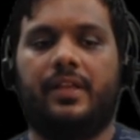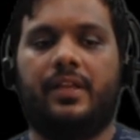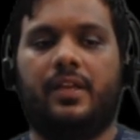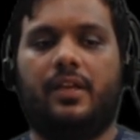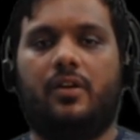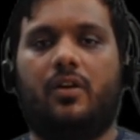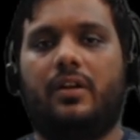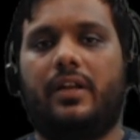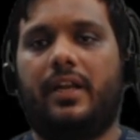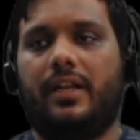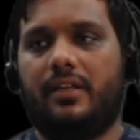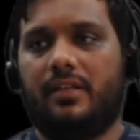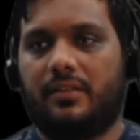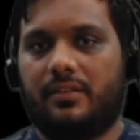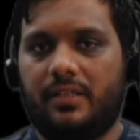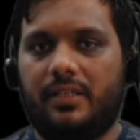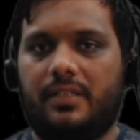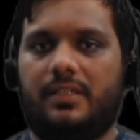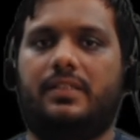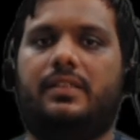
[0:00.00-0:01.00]
All right,
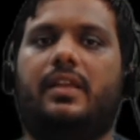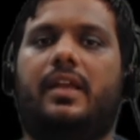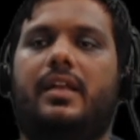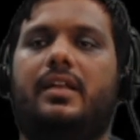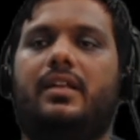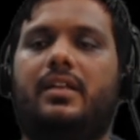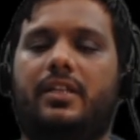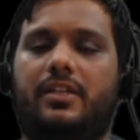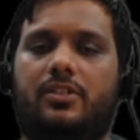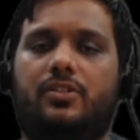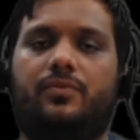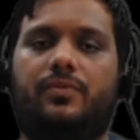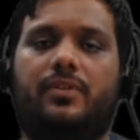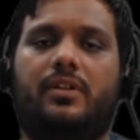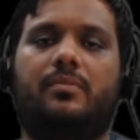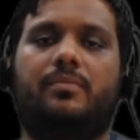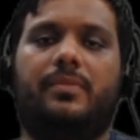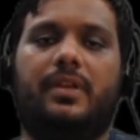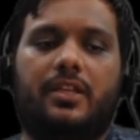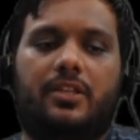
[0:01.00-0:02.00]
this at least will
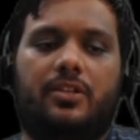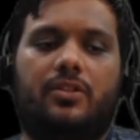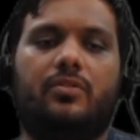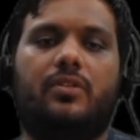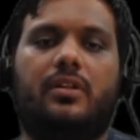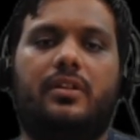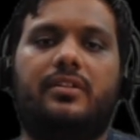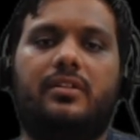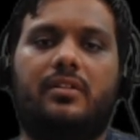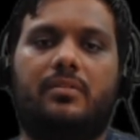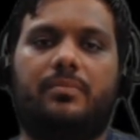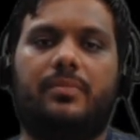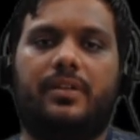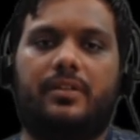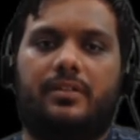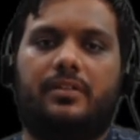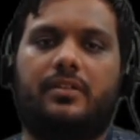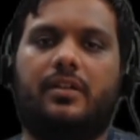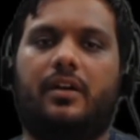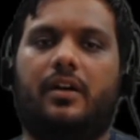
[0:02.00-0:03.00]
make you a little
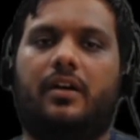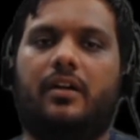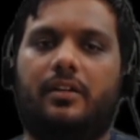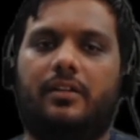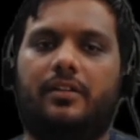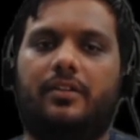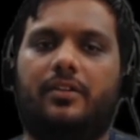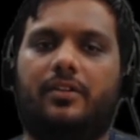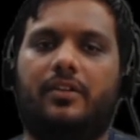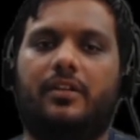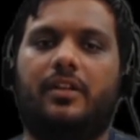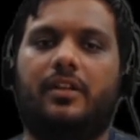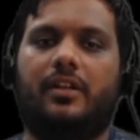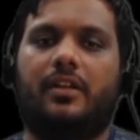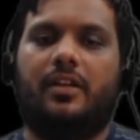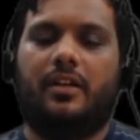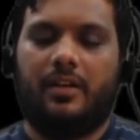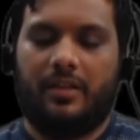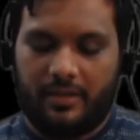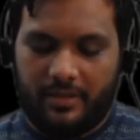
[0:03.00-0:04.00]
bit a
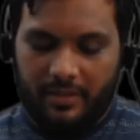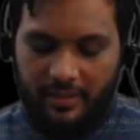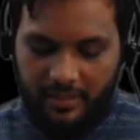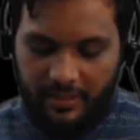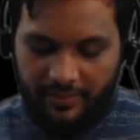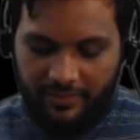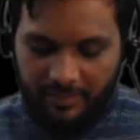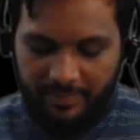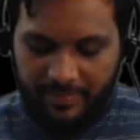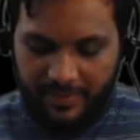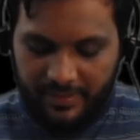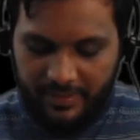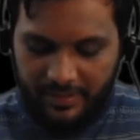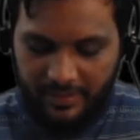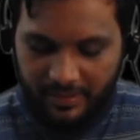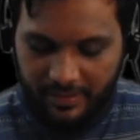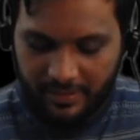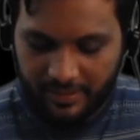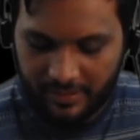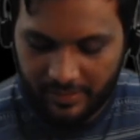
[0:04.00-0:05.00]
relieved
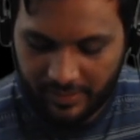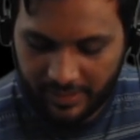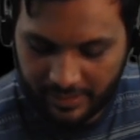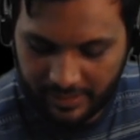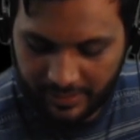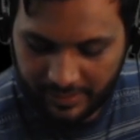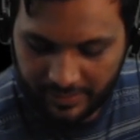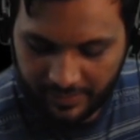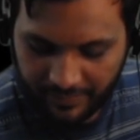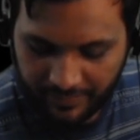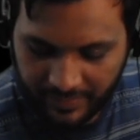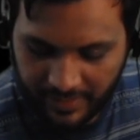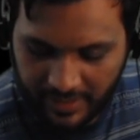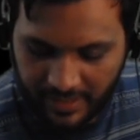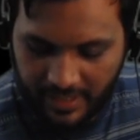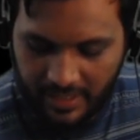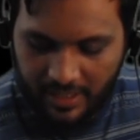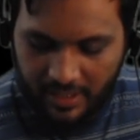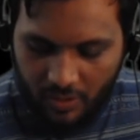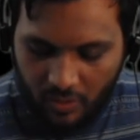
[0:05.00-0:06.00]
person. Look at this.
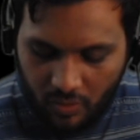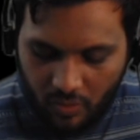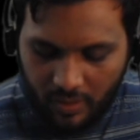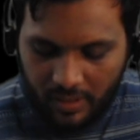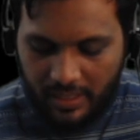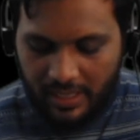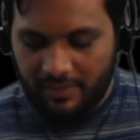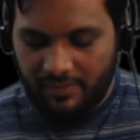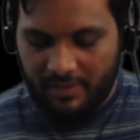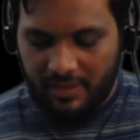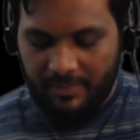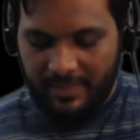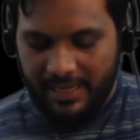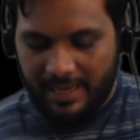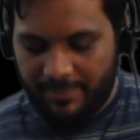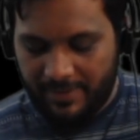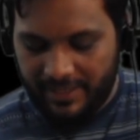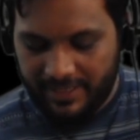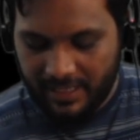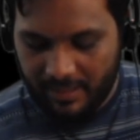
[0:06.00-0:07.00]
NOCLAR will be
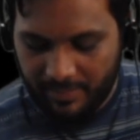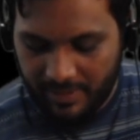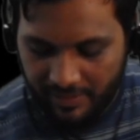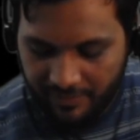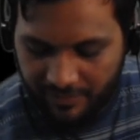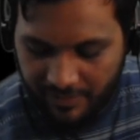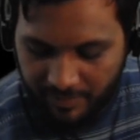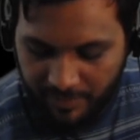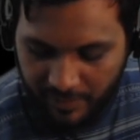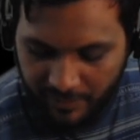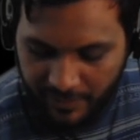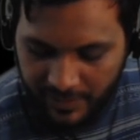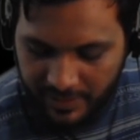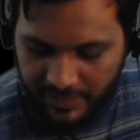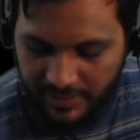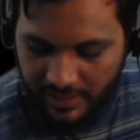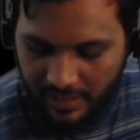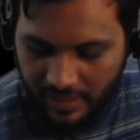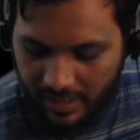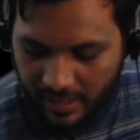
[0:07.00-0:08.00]
applicable if a
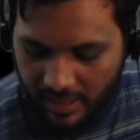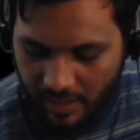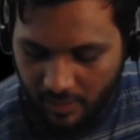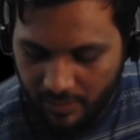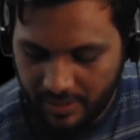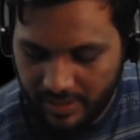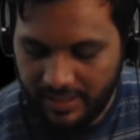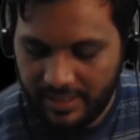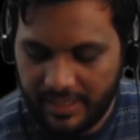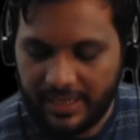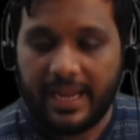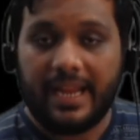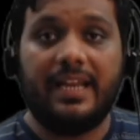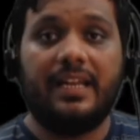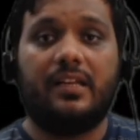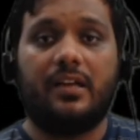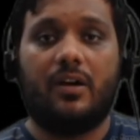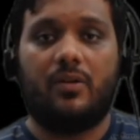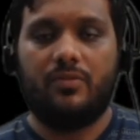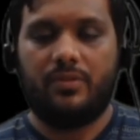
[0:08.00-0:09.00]
professional accountant
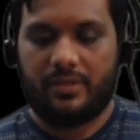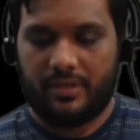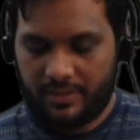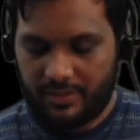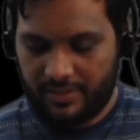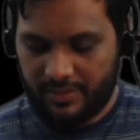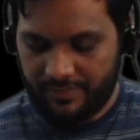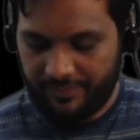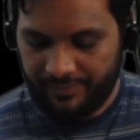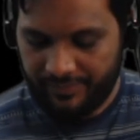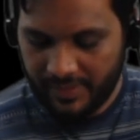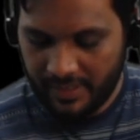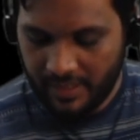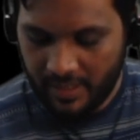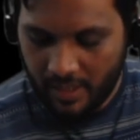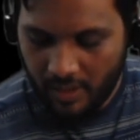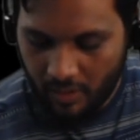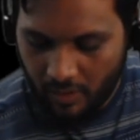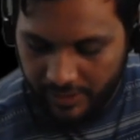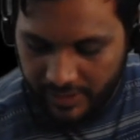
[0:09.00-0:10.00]
encounters
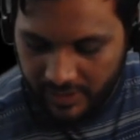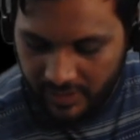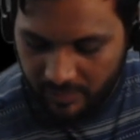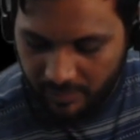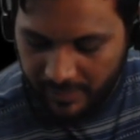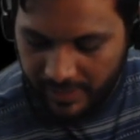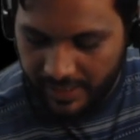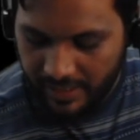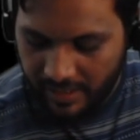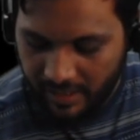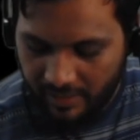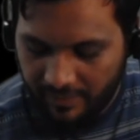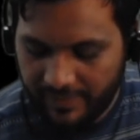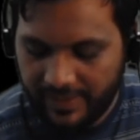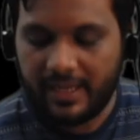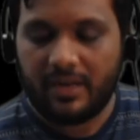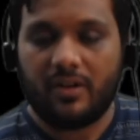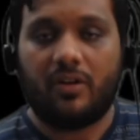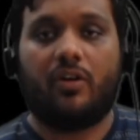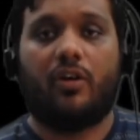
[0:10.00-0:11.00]
or is made
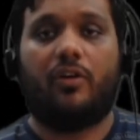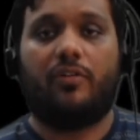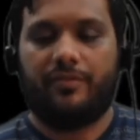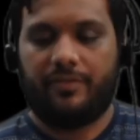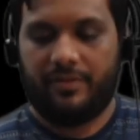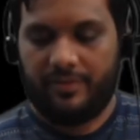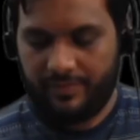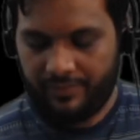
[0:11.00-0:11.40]
aware of